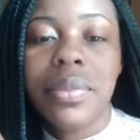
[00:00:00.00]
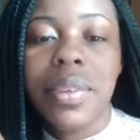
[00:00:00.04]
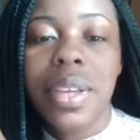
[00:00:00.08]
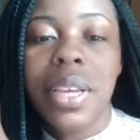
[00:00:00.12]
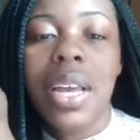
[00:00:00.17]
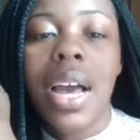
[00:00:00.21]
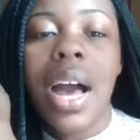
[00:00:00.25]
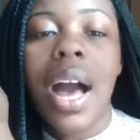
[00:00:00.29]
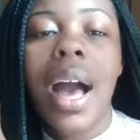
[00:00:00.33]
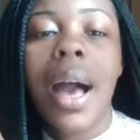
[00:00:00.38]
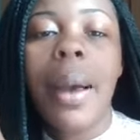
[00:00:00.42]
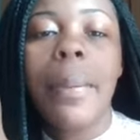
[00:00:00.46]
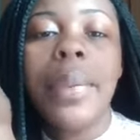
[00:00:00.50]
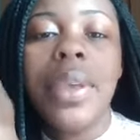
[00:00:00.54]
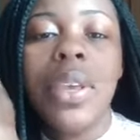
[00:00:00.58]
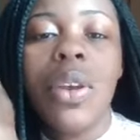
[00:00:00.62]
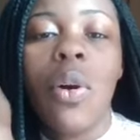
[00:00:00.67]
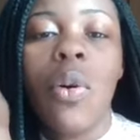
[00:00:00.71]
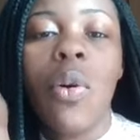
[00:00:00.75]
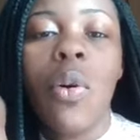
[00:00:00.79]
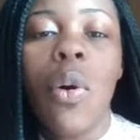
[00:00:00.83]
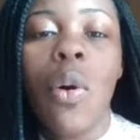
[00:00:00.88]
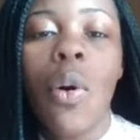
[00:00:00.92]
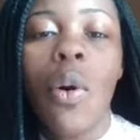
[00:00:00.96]
God be
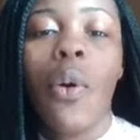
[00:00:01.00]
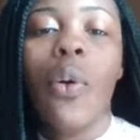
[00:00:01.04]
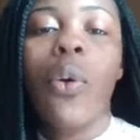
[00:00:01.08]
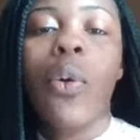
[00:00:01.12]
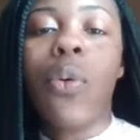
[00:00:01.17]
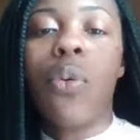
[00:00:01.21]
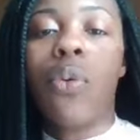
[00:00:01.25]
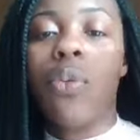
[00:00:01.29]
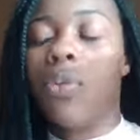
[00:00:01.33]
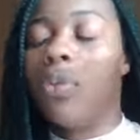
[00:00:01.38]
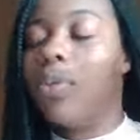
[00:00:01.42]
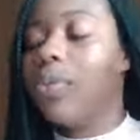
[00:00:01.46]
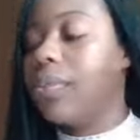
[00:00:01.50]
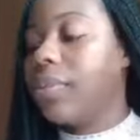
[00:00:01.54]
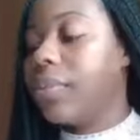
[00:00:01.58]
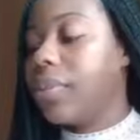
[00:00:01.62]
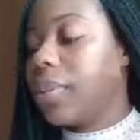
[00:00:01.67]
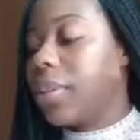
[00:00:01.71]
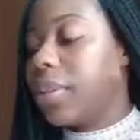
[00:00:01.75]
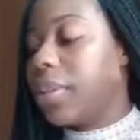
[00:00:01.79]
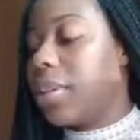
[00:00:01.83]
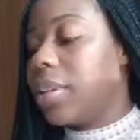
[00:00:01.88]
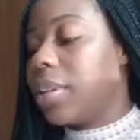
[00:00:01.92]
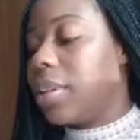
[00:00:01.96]
on hold.
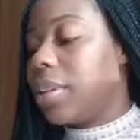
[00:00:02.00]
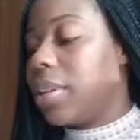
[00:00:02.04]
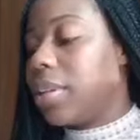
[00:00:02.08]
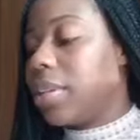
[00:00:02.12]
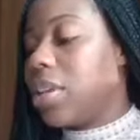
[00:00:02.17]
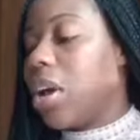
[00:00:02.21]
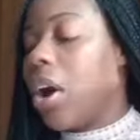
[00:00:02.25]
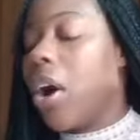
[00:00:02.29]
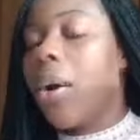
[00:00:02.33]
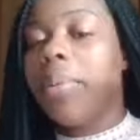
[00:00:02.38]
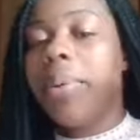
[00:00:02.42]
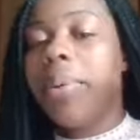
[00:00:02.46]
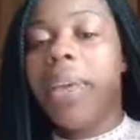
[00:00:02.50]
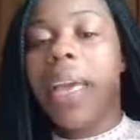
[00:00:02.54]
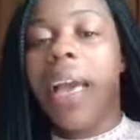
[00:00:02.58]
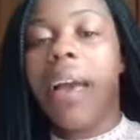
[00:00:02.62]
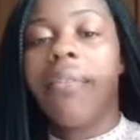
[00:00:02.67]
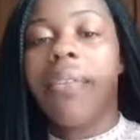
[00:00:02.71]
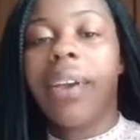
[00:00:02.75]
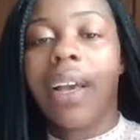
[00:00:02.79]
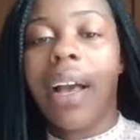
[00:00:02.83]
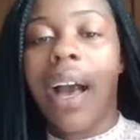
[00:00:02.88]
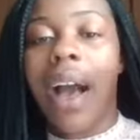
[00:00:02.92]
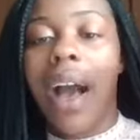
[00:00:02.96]
Y'all be
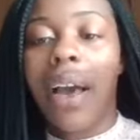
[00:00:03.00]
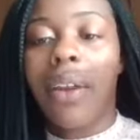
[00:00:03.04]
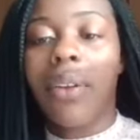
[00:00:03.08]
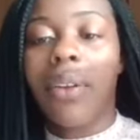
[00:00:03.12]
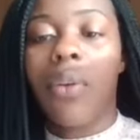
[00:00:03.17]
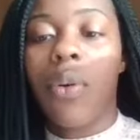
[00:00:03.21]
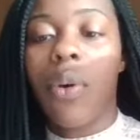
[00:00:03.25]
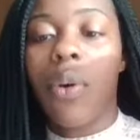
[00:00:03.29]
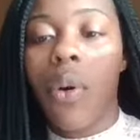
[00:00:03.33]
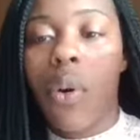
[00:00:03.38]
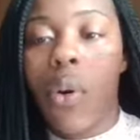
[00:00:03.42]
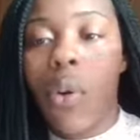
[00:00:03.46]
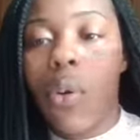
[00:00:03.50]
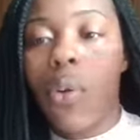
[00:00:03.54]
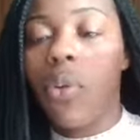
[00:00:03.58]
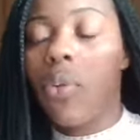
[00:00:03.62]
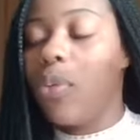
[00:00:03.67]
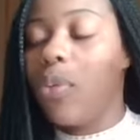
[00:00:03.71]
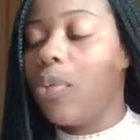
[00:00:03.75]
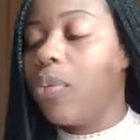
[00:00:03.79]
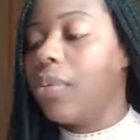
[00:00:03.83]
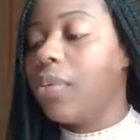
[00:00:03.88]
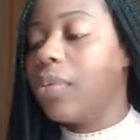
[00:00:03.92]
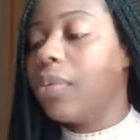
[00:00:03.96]
having God on
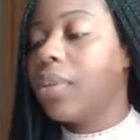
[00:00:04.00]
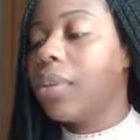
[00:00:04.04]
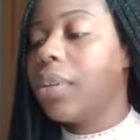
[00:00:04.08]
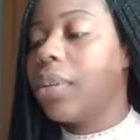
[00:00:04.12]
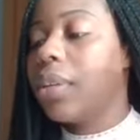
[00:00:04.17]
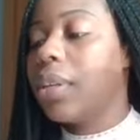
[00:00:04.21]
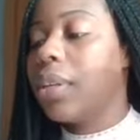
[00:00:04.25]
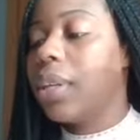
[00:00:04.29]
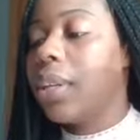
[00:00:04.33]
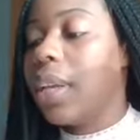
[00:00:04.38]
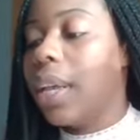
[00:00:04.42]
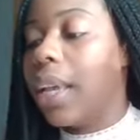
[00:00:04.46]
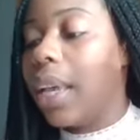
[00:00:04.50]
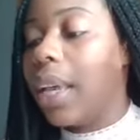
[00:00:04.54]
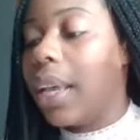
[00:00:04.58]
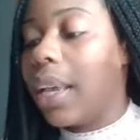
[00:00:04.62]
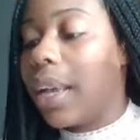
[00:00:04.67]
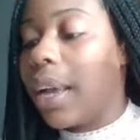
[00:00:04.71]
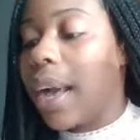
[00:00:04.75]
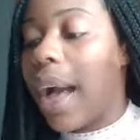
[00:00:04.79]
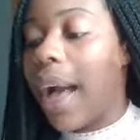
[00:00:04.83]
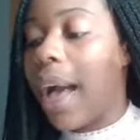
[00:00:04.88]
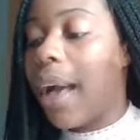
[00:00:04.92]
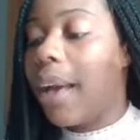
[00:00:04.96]
hold. And
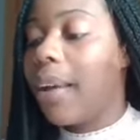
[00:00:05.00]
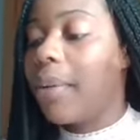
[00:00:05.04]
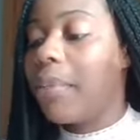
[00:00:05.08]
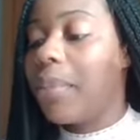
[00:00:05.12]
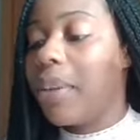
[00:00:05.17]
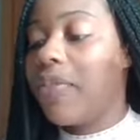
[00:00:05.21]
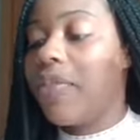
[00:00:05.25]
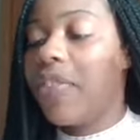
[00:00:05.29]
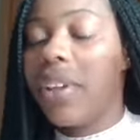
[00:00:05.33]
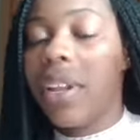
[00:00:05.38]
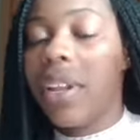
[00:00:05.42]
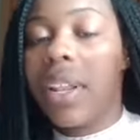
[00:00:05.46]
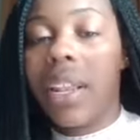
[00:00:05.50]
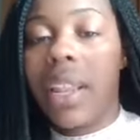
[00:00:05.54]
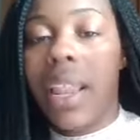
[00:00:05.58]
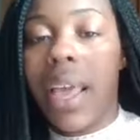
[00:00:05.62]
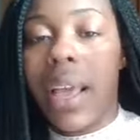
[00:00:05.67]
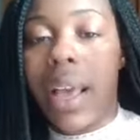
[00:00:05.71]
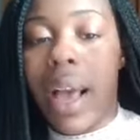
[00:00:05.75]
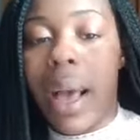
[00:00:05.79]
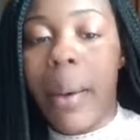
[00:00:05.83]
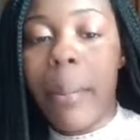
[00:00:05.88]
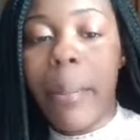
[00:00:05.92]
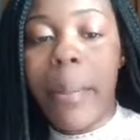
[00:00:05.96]
God be feeling
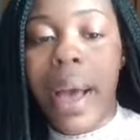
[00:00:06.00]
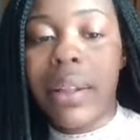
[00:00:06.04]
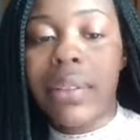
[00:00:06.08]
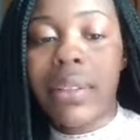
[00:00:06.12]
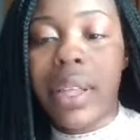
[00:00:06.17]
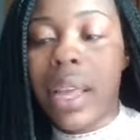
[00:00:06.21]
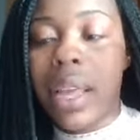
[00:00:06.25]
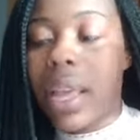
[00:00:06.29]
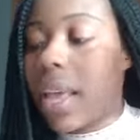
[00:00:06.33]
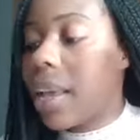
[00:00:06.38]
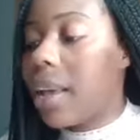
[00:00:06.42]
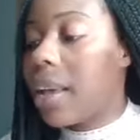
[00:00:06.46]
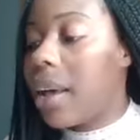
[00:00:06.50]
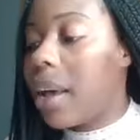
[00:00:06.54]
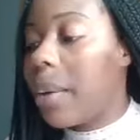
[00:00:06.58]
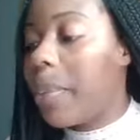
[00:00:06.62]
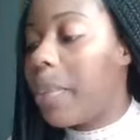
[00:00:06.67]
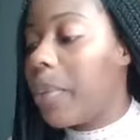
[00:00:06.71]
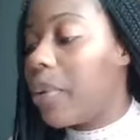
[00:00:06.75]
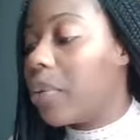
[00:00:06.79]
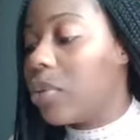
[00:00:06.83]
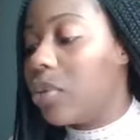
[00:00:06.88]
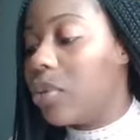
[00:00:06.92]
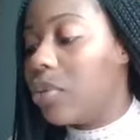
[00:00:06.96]
like, I'm about to hang up
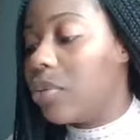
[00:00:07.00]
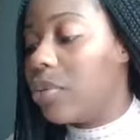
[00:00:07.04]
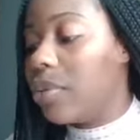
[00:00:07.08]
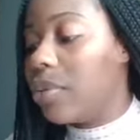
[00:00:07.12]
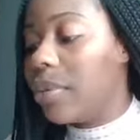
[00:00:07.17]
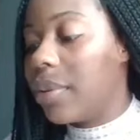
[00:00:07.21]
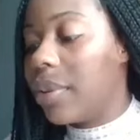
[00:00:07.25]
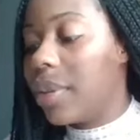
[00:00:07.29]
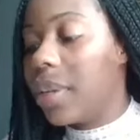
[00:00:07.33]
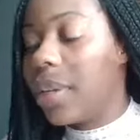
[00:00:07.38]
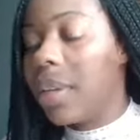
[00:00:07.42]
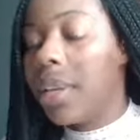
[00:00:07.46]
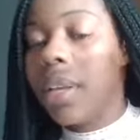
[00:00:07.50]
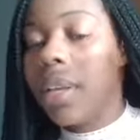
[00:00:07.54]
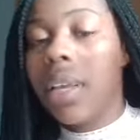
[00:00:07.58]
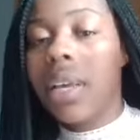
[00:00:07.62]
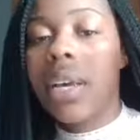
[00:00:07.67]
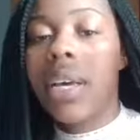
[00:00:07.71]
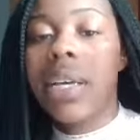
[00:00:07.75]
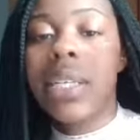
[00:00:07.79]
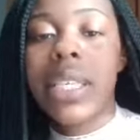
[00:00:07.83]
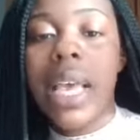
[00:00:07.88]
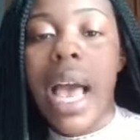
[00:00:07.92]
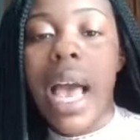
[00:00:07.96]
on you.
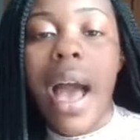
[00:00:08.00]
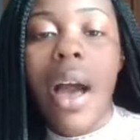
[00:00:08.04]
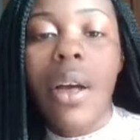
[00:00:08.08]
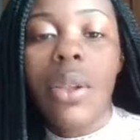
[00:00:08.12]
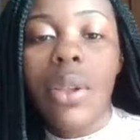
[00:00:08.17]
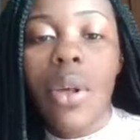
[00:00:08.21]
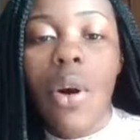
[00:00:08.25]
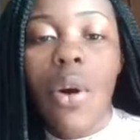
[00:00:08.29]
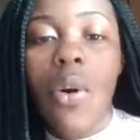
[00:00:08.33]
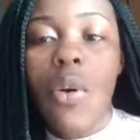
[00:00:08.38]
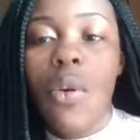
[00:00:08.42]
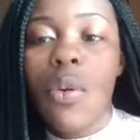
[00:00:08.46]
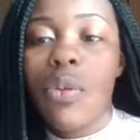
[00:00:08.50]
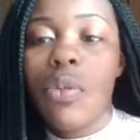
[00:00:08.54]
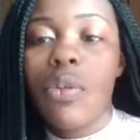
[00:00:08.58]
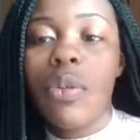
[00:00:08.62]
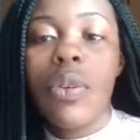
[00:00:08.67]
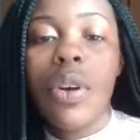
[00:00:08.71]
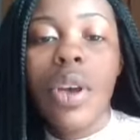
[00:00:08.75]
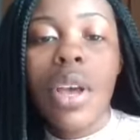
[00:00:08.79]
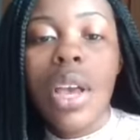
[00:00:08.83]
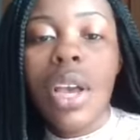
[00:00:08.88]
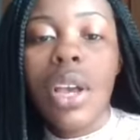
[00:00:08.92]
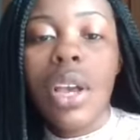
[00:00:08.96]
Because how long
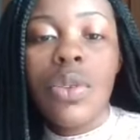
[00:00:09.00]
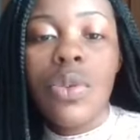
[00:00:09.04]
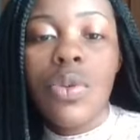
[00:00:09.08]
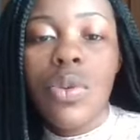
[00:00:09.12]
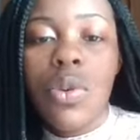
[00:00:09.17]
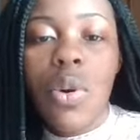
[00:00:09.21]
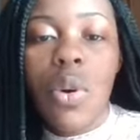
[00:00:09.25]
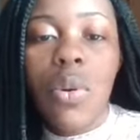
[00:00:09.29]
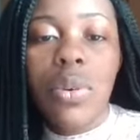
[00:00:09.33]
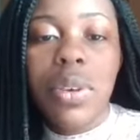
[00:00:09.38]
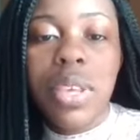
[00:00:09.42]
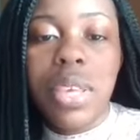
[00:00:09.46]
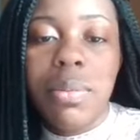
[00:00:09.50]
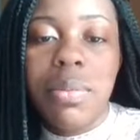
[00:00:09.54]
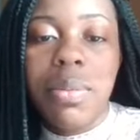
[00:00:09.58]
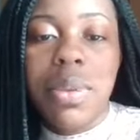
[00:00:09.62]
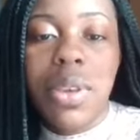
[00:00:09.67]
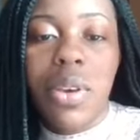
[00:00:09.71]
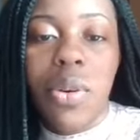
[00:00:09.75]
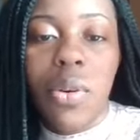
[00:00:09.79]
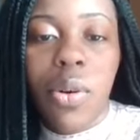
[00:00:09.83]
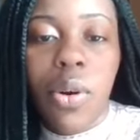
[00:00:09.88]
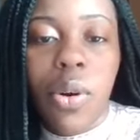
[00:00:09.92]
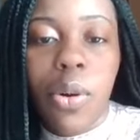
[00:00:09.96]
you going to keep me
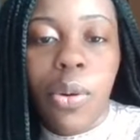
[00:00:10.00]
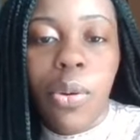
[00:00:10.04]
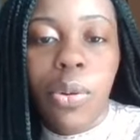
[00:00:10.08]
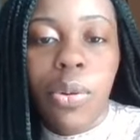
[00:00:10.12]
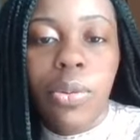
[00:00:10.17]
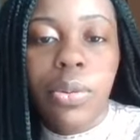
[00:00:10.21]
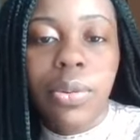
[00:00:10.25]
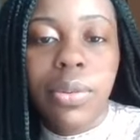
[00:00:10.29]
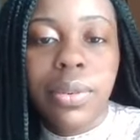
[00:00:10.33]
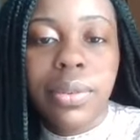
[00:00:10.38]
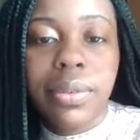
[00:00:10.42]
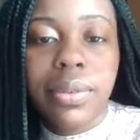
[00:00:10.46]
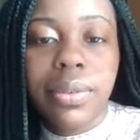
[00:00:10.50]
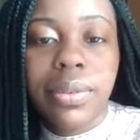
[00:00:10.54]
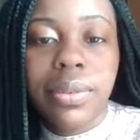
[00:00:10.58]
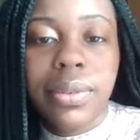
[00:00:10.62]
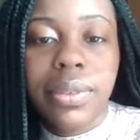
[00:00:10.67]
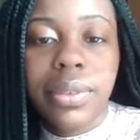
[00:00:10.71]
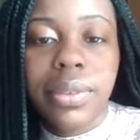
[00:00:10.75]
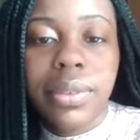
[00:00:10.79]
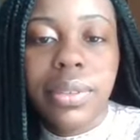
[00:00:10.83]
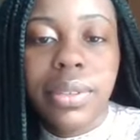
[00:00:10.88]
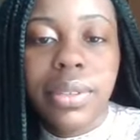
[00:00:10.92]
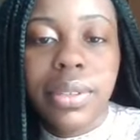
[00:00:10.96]
on hold?
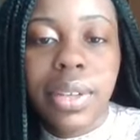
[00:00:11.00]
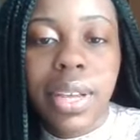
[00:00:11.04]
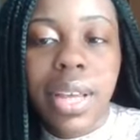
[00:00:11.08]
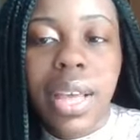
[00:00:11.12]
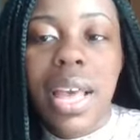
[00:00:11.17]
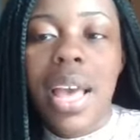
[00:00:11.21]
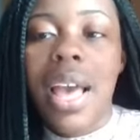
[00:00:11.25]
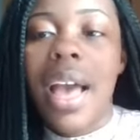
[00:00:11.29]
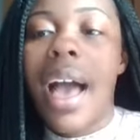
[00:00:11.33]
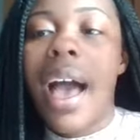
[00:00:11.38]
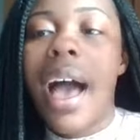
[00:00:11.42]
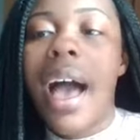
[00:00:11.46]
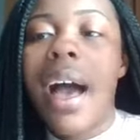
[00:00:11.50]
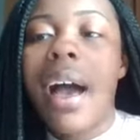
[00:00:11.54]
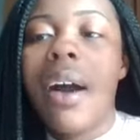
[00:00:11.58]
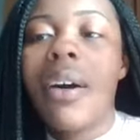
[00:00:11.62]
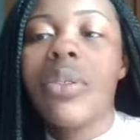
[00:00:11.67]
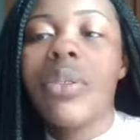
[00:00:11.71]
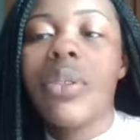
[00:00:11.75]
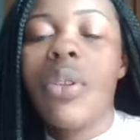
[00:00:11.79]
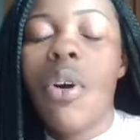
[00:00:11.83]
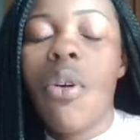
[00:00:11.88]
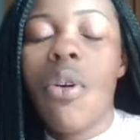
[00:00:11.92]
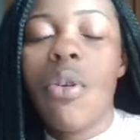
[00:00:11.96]
How
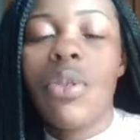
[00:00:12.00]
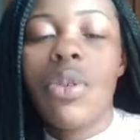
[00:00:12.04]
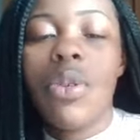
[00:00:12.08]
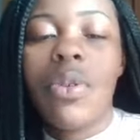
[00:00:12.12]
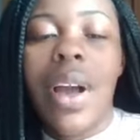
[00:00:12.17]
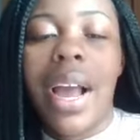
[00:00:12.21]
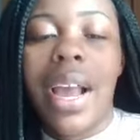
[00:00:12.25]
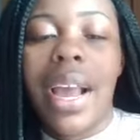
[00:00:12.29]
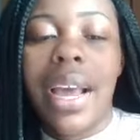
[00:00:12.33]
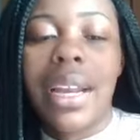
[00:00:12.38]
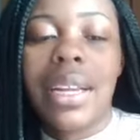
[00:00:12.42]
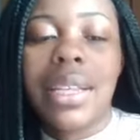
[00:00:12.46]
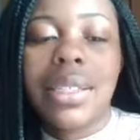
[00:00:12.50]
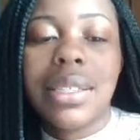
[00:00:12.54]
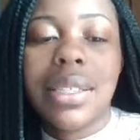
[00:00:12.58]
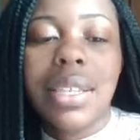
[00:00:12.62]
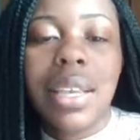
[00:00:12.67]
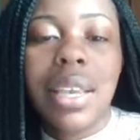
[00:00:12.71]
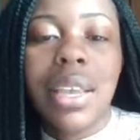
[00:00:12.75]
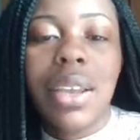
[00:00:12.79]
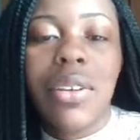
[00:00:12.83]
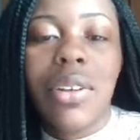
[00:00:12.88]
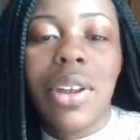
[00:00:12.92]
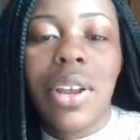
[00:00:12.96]
long do I got to sit
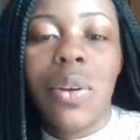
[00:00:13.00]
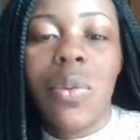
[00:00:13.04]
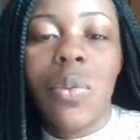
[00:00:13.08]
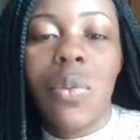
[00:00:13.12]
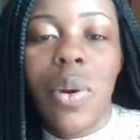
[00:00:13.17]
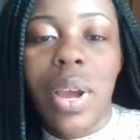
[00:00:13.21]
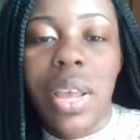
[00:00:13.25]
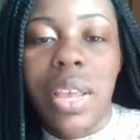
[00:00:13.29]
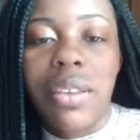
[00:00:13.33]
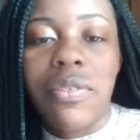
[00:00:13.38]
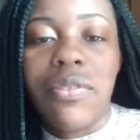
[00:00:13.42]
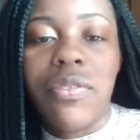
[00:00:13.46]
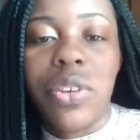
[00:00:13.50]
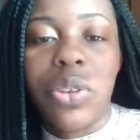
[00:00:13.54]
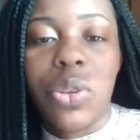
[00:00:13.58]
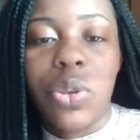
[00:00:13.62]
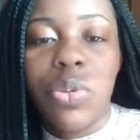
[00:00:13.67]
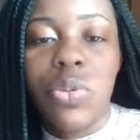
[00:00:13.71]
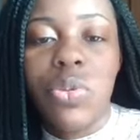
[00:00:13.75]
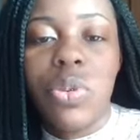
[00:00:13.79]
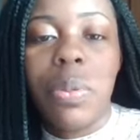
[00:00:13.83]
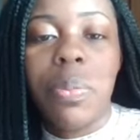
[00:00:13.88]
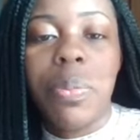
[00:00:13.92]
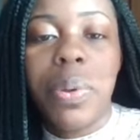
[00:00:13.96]
here and wait for
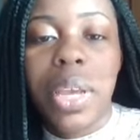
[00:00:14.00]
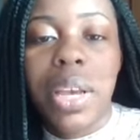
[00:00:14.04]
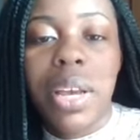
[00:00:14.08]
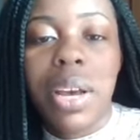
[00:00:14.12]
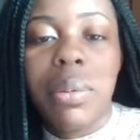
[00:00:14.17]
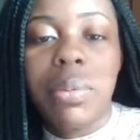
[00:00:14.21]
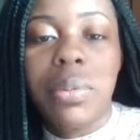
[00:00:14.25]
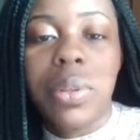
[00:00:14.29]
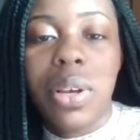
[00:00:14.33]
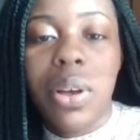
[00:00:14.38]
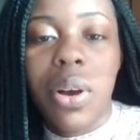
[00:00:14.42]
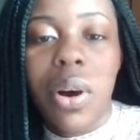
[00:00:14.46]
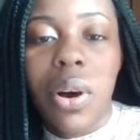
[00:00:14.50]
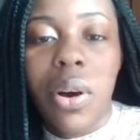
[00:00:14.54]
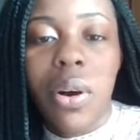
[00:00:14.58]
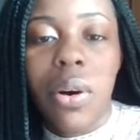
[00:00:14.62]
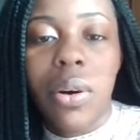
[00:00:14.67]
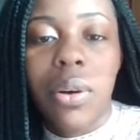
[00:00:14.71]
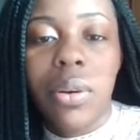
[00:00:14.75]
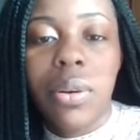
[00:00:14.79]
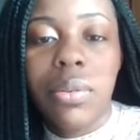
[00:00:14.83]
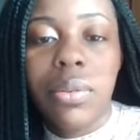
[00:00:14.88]
you to pick up the call